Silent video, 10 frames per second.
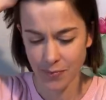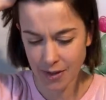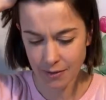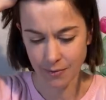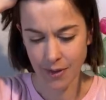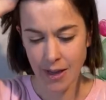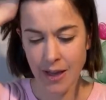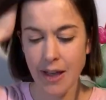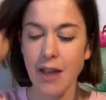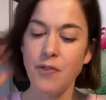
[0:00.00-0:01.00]
Mm.
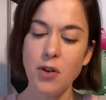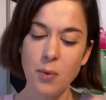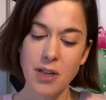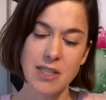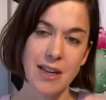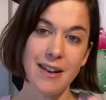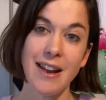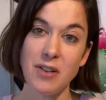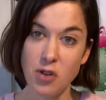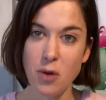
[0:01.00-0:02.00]
If you're watching
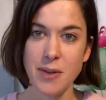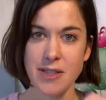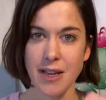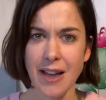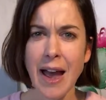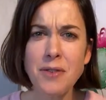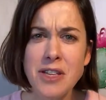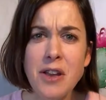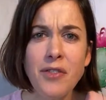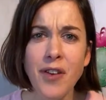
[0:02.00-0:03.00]
and you're commenting, how do
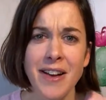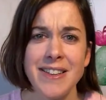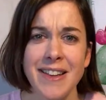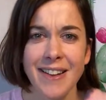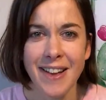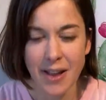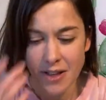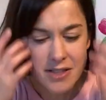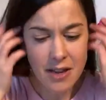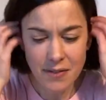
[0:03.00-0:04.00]
you find it?
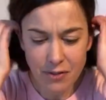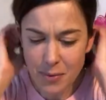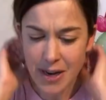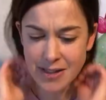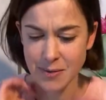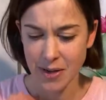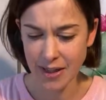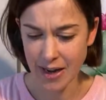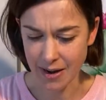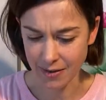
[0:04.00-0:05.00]
Because I've never been able to work
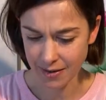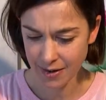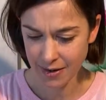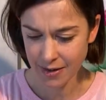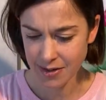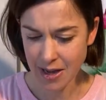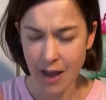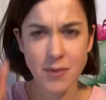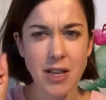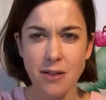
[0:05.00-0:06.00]
that out. Do you
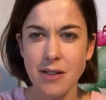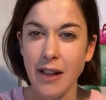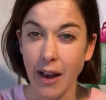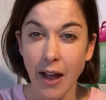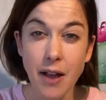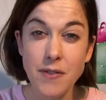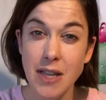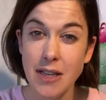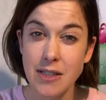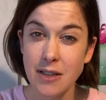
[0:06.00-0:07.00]
have to go to the live
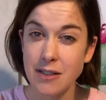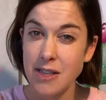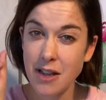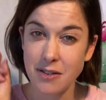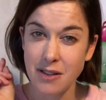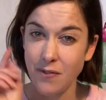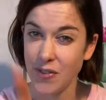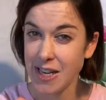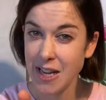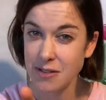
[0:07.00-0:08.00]
section? Do you go to the
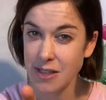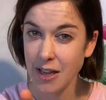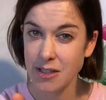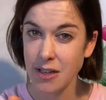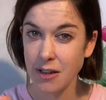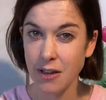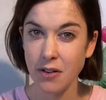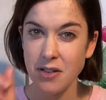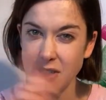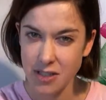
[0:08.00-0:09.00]
video section?
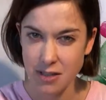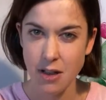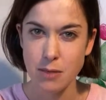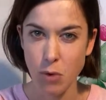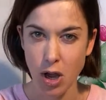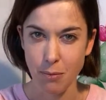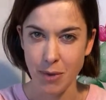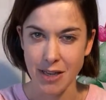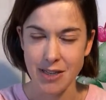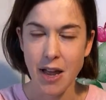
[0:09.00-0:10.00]
Or do you just go to my
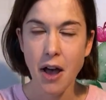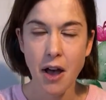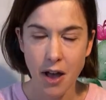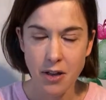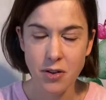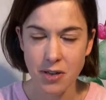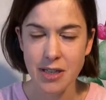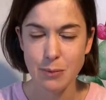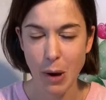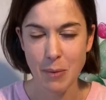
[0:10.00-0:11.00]
homepage? I could
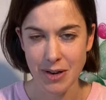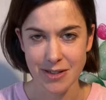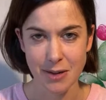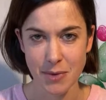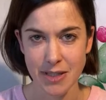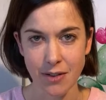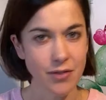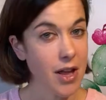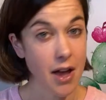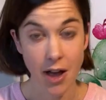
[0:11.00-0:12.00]
experiment and do it myself.
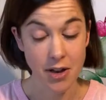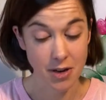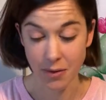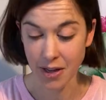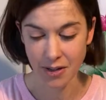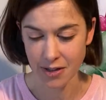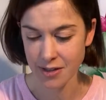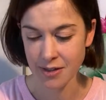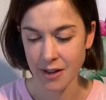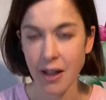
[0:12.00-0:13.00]
I know that I could.
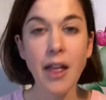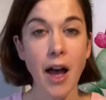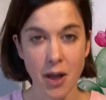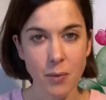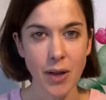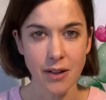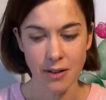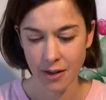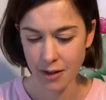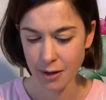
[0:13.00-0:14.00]
I will.
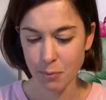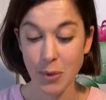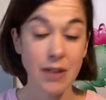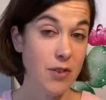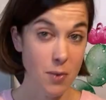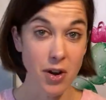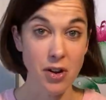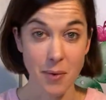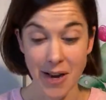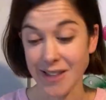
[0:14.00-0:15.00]
But if you want to
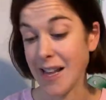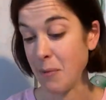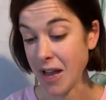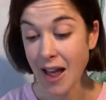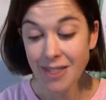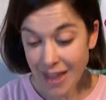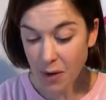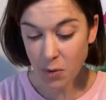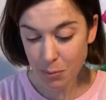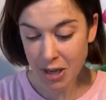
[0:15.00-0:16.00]
comment and tell me, that
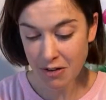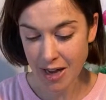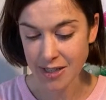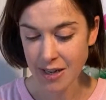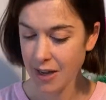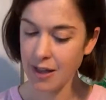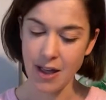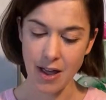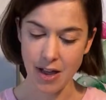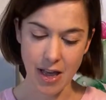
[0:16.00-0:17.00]
would be great.
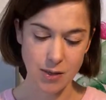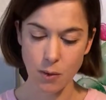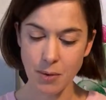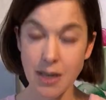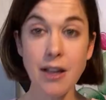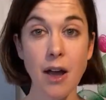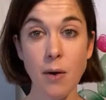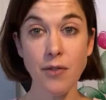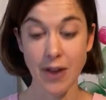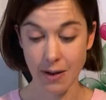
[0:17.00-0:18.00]
Uh, okay, so I'm going to go
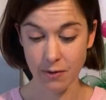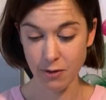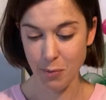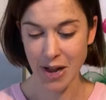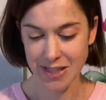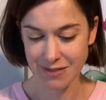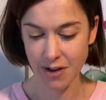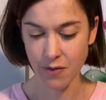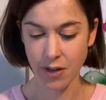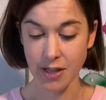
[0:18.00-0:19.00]
off now and reply to
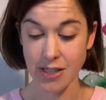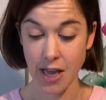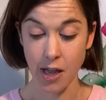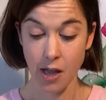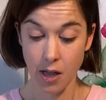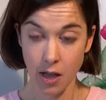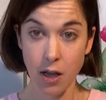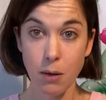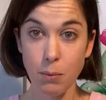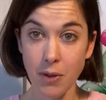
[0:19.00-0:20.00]
Roving and say,
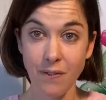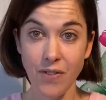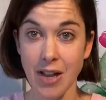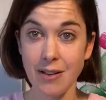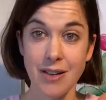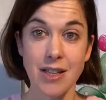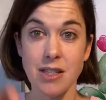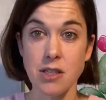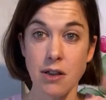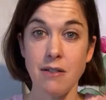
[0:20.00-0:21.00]
hope you found it.
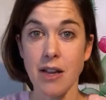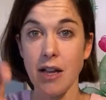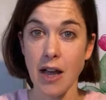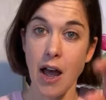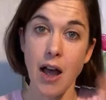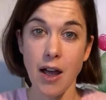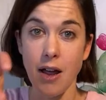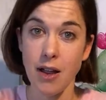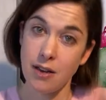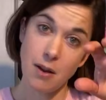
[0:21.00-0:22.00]
Sorry,
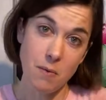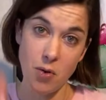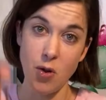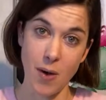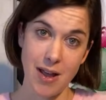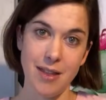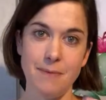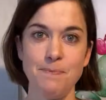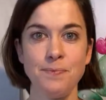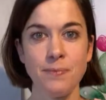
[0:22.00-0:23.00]
I don't know
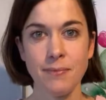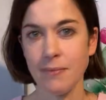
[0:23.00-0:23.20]
either.